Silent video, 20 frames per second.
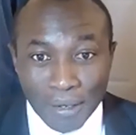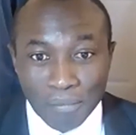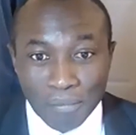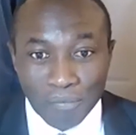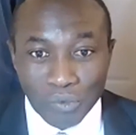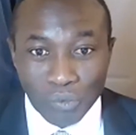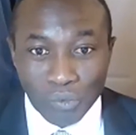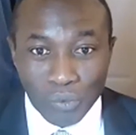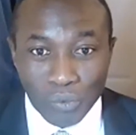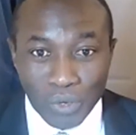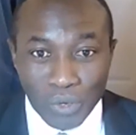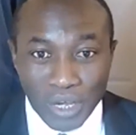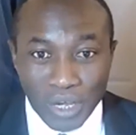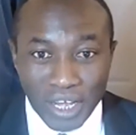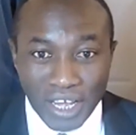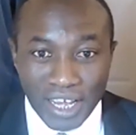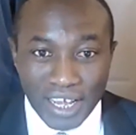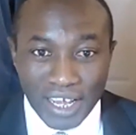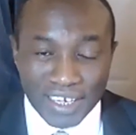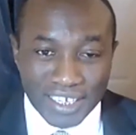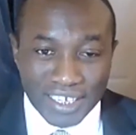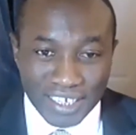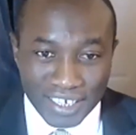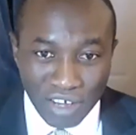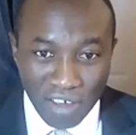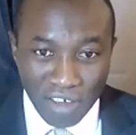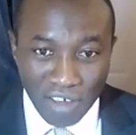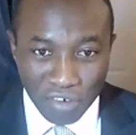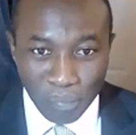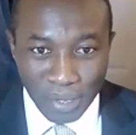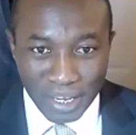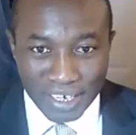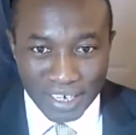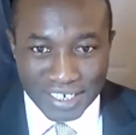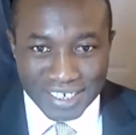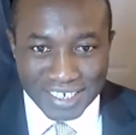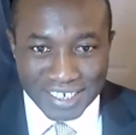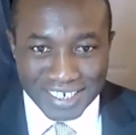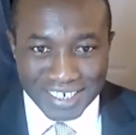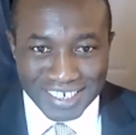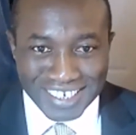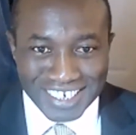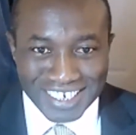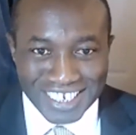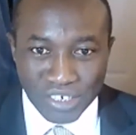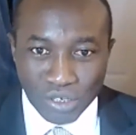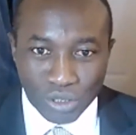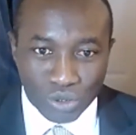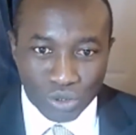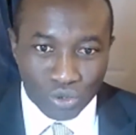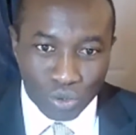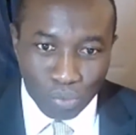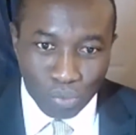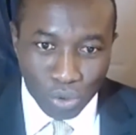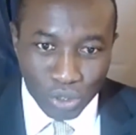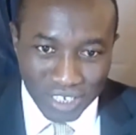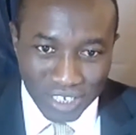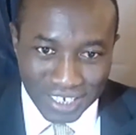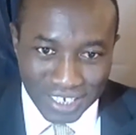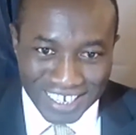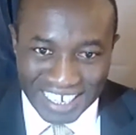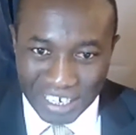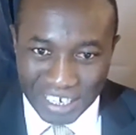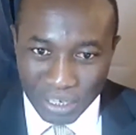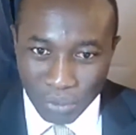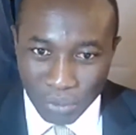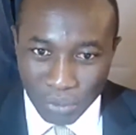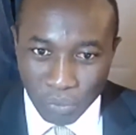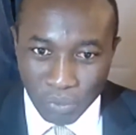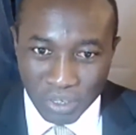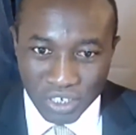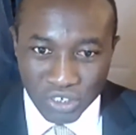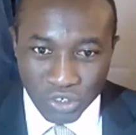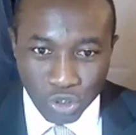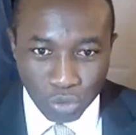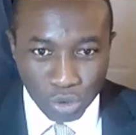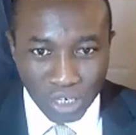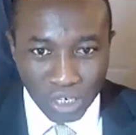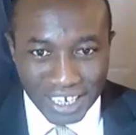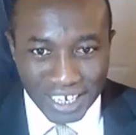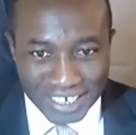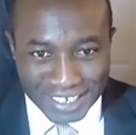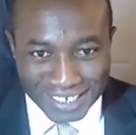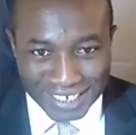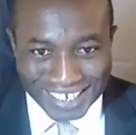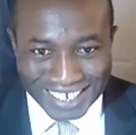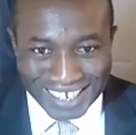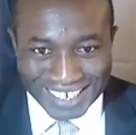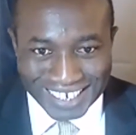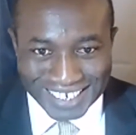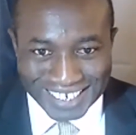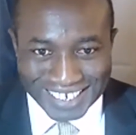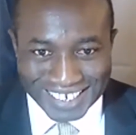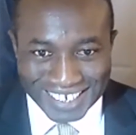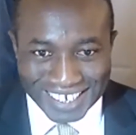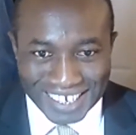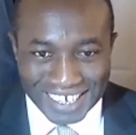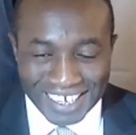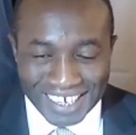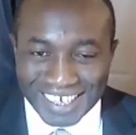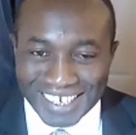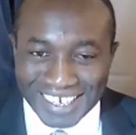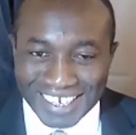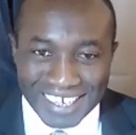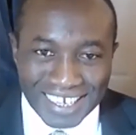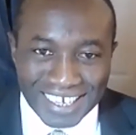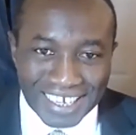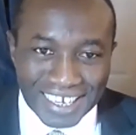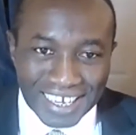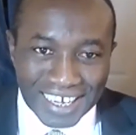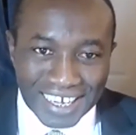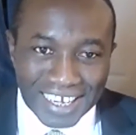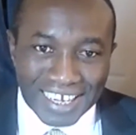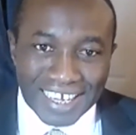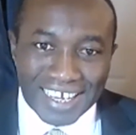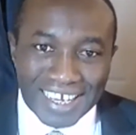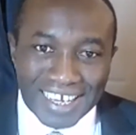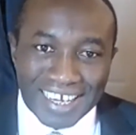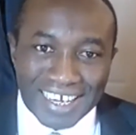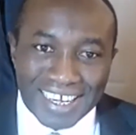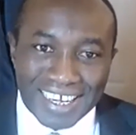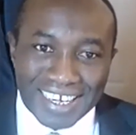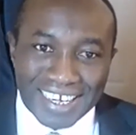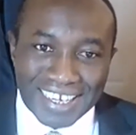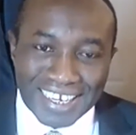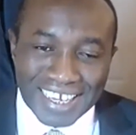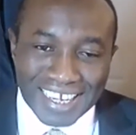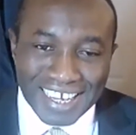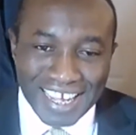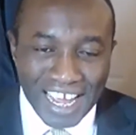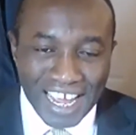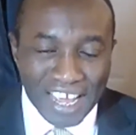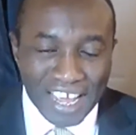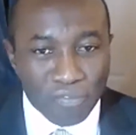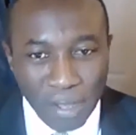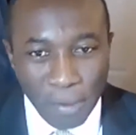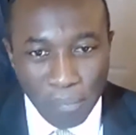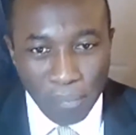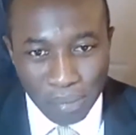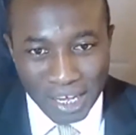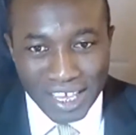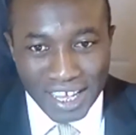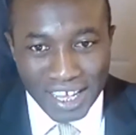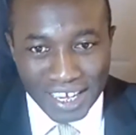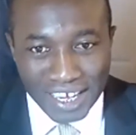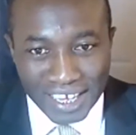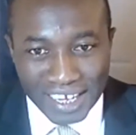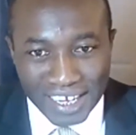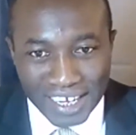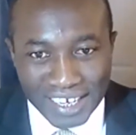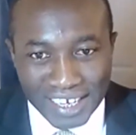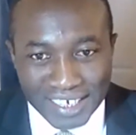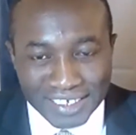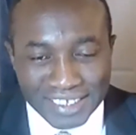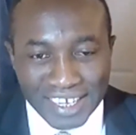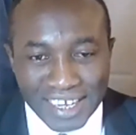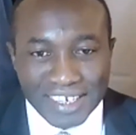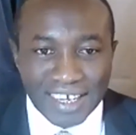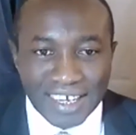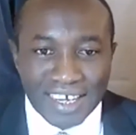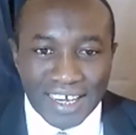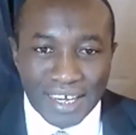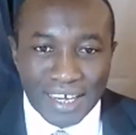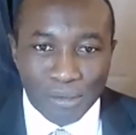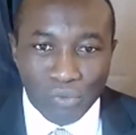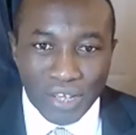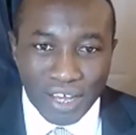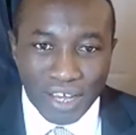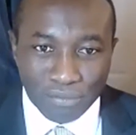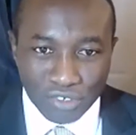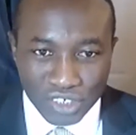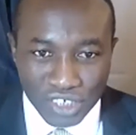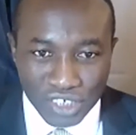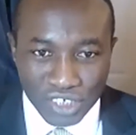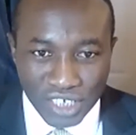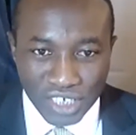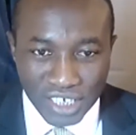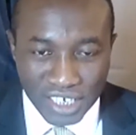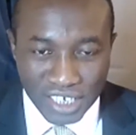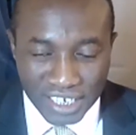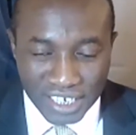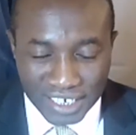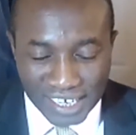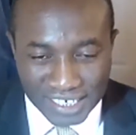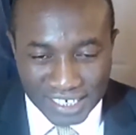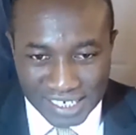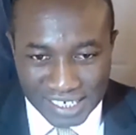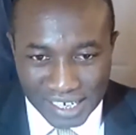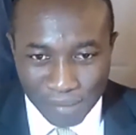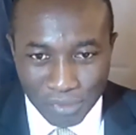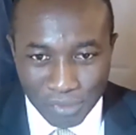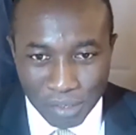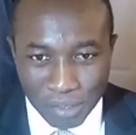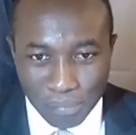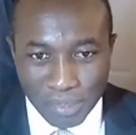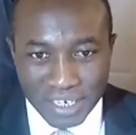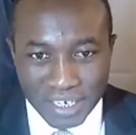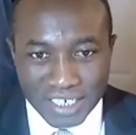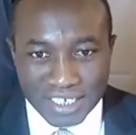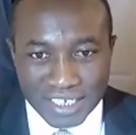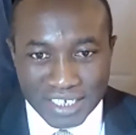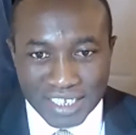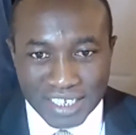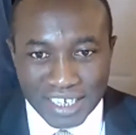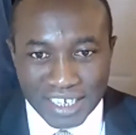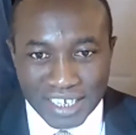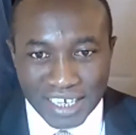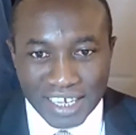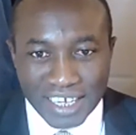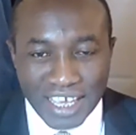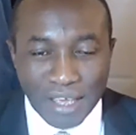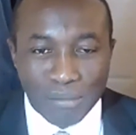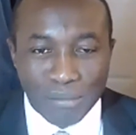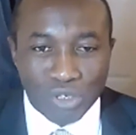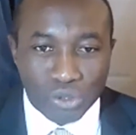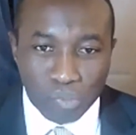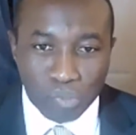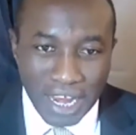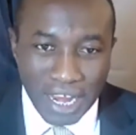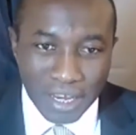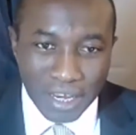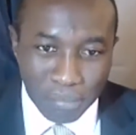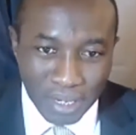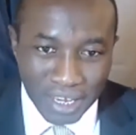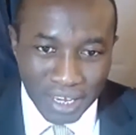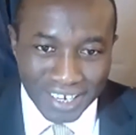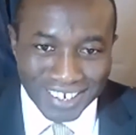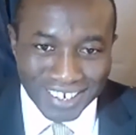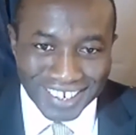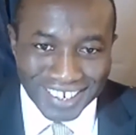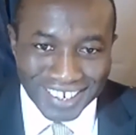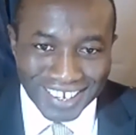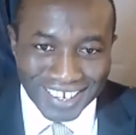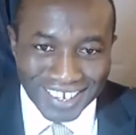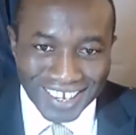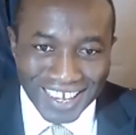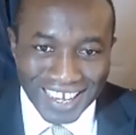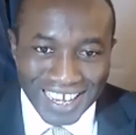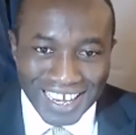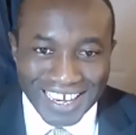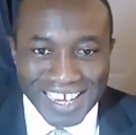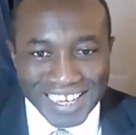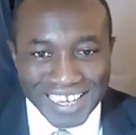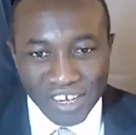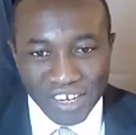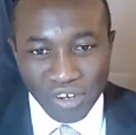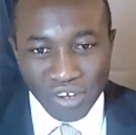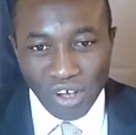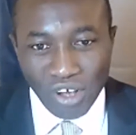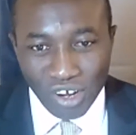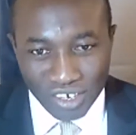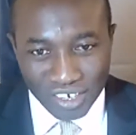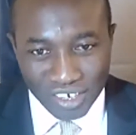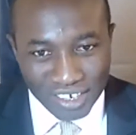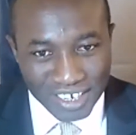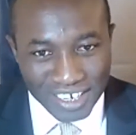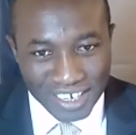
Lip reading: where the government did not support it, and they were jubilating that, and they kind of campaigned against it. We have seen that the minister came into Parliament, and he did not